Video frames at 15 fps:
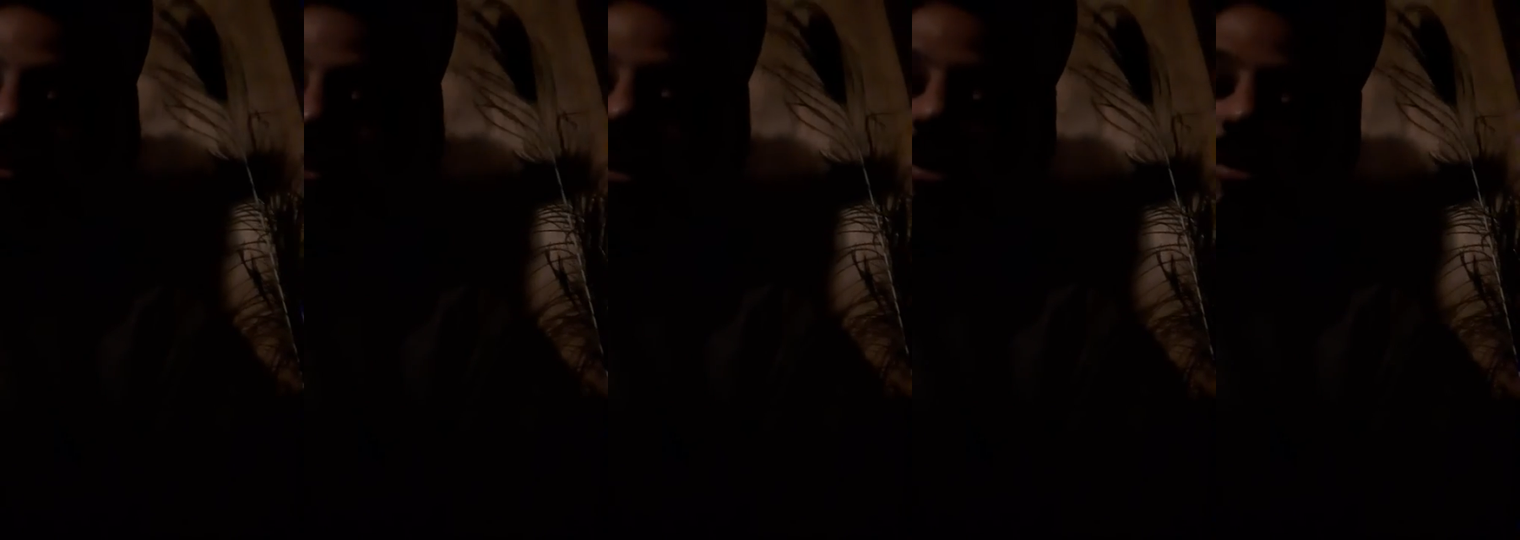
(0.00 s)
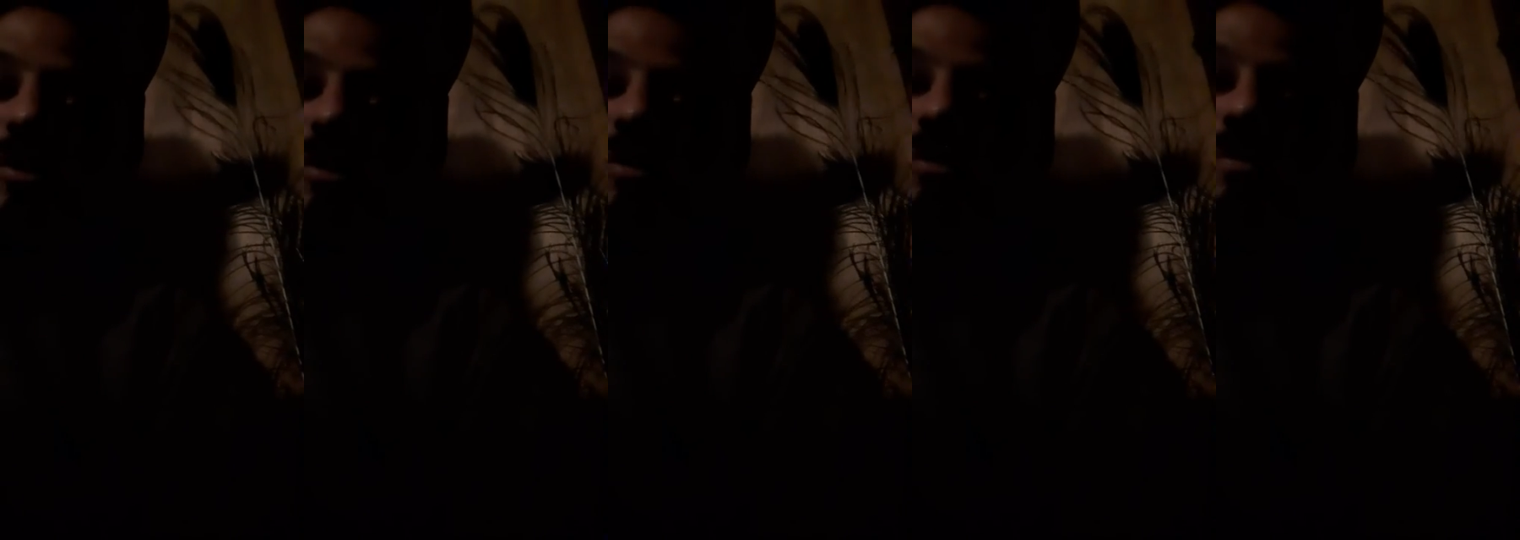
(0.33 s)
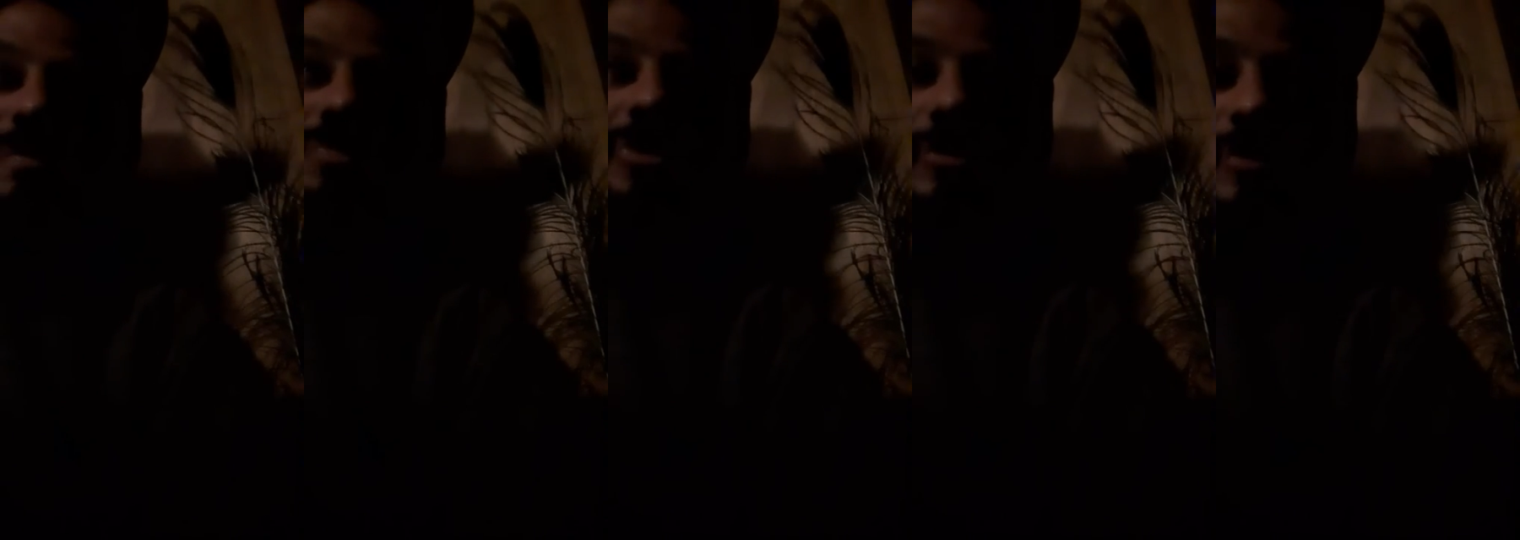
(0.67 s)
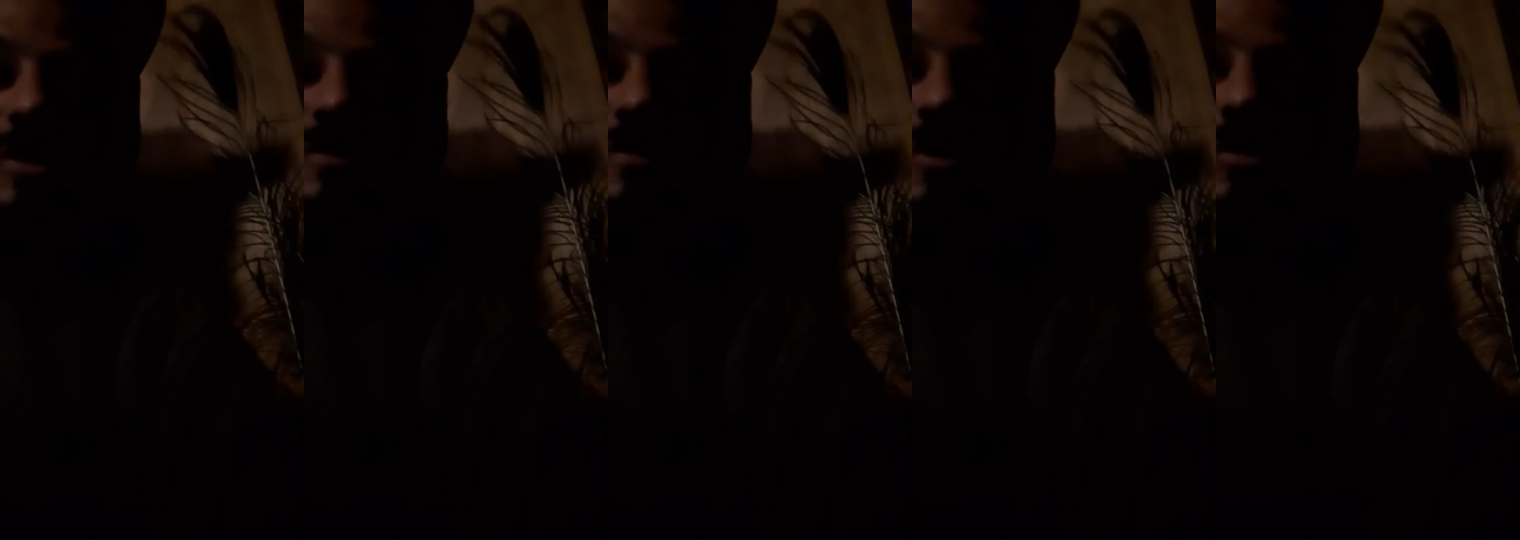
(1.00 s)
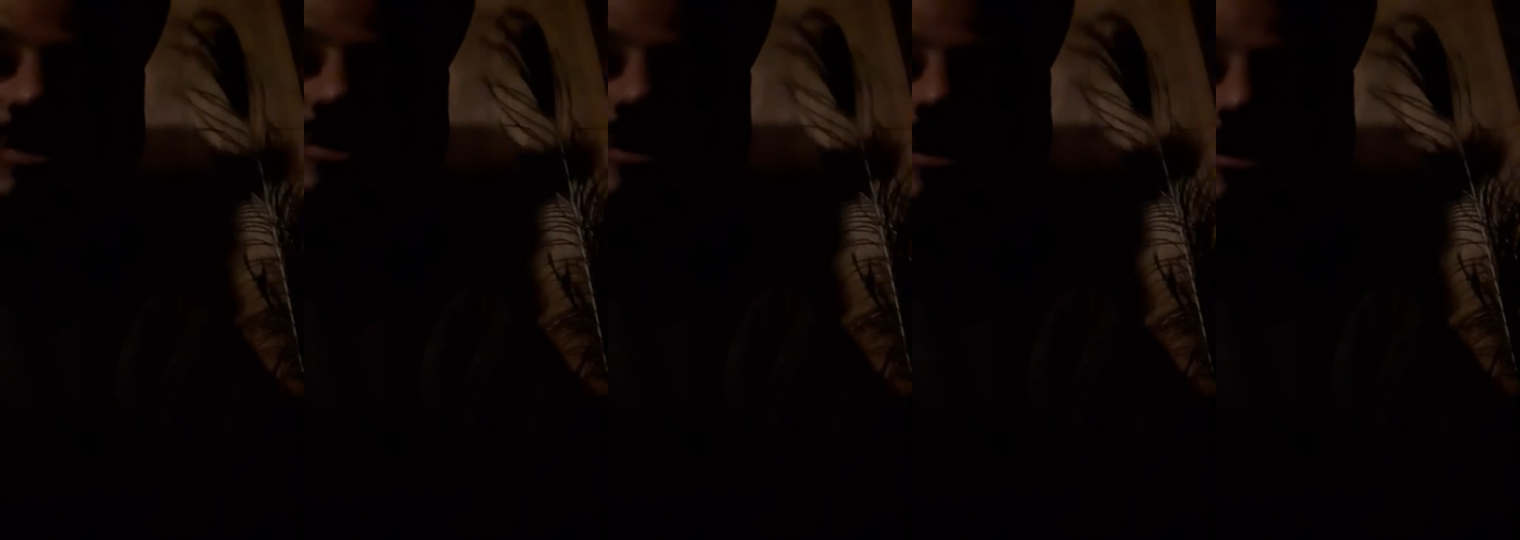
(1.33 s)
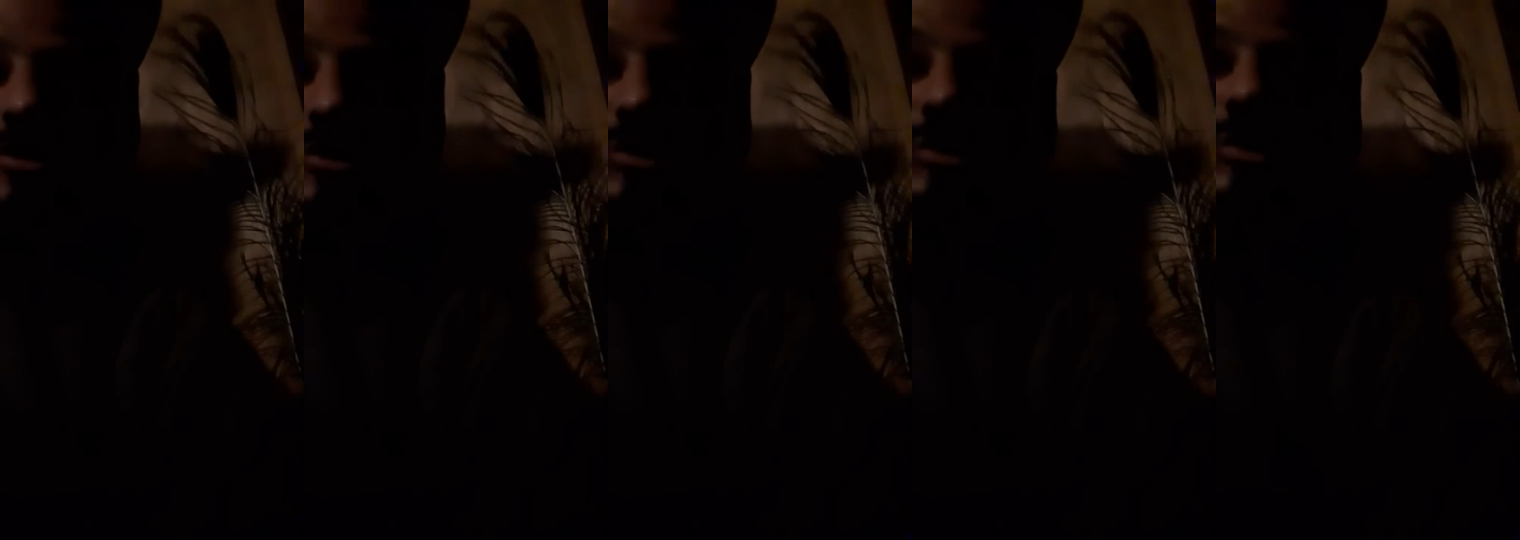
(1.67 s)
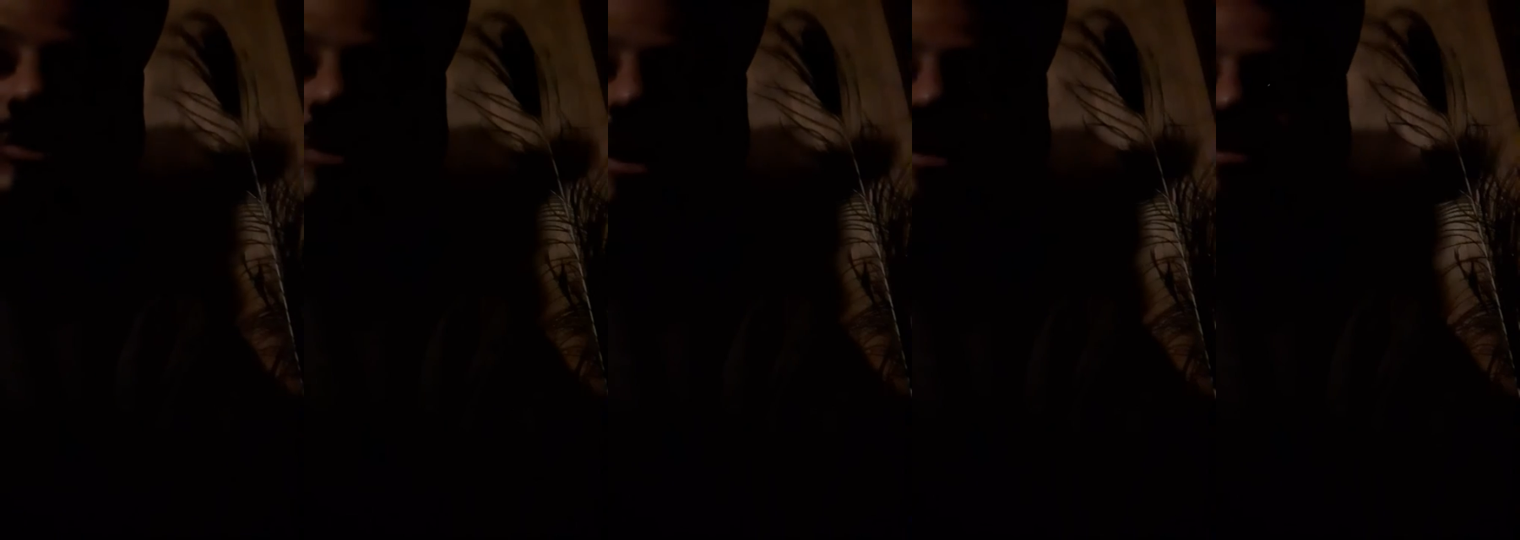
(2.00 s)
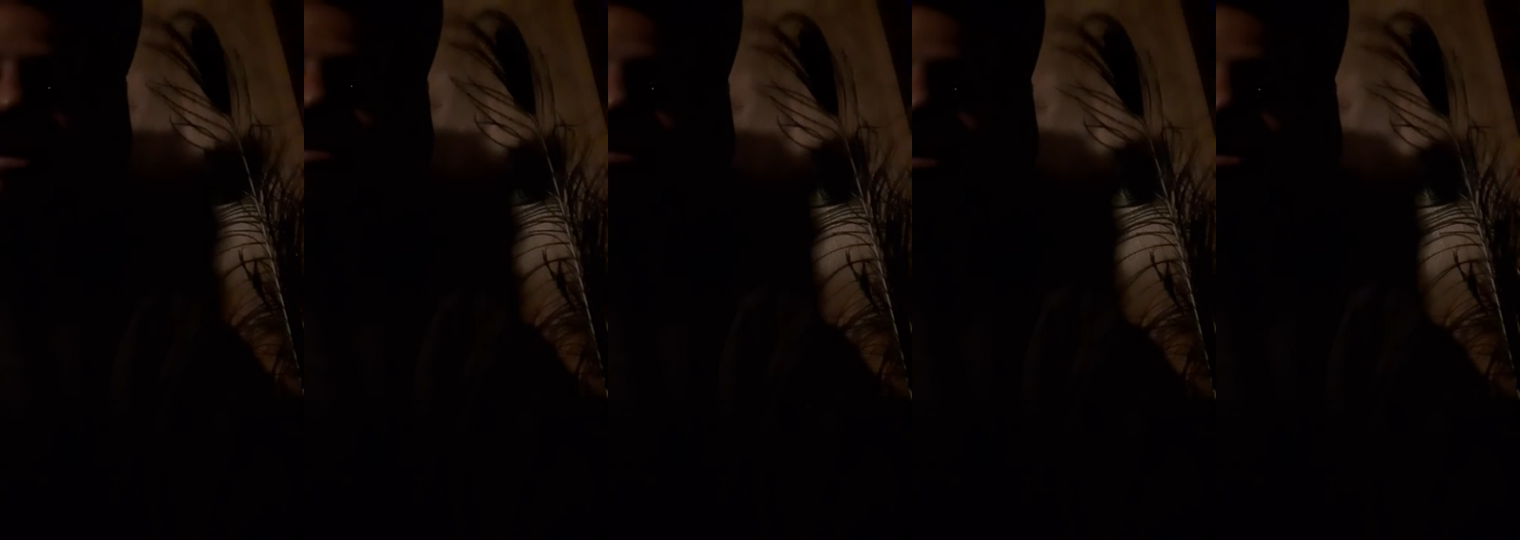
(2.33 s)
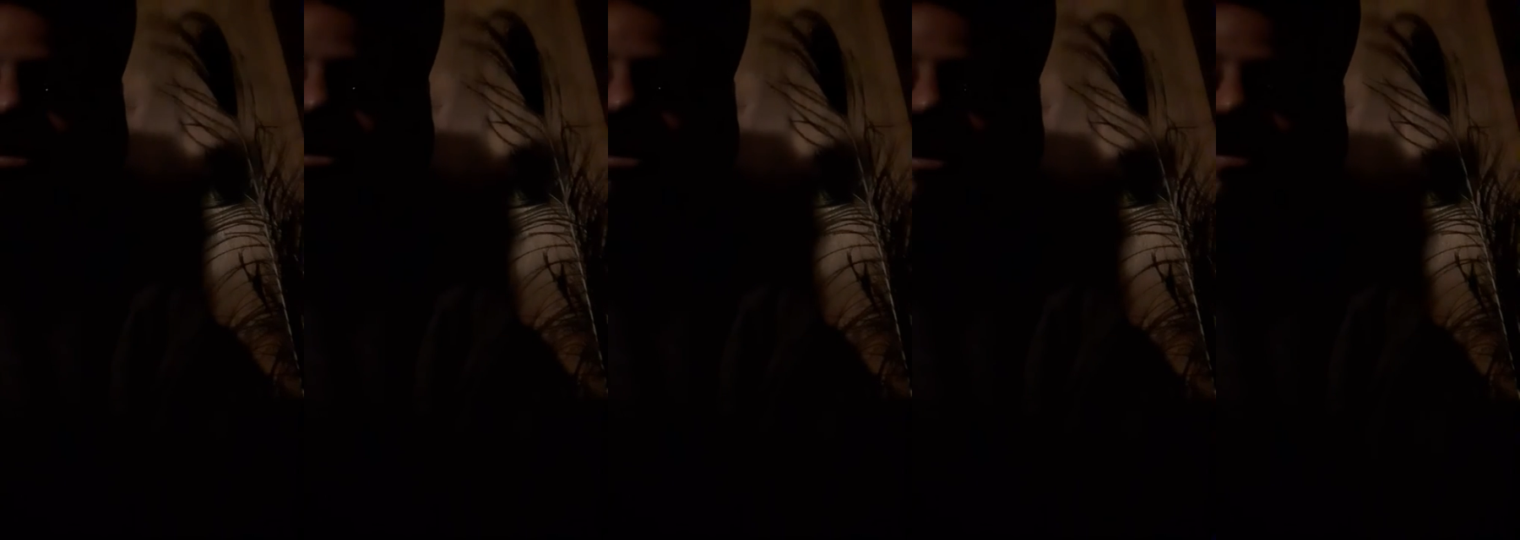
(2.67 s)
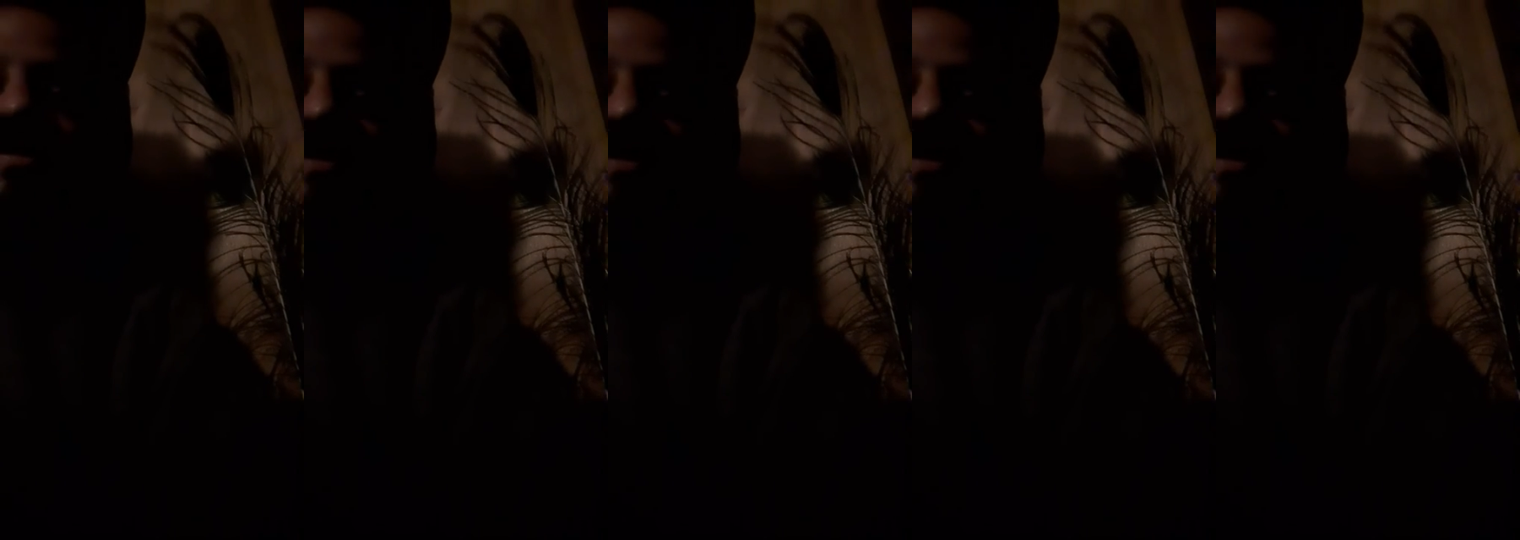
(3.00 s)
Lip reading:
(no speaker visible)